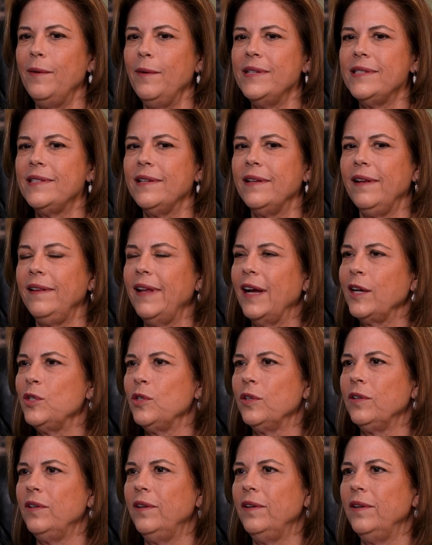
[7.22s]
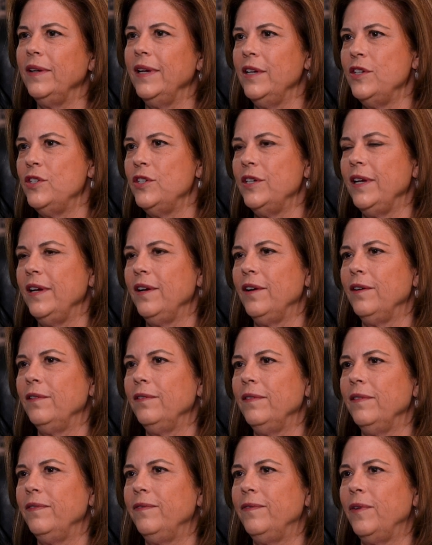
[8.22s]
was an electrical
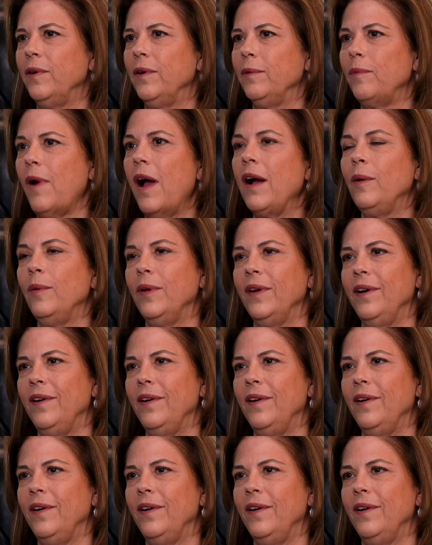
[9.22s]
engineer for Rockwell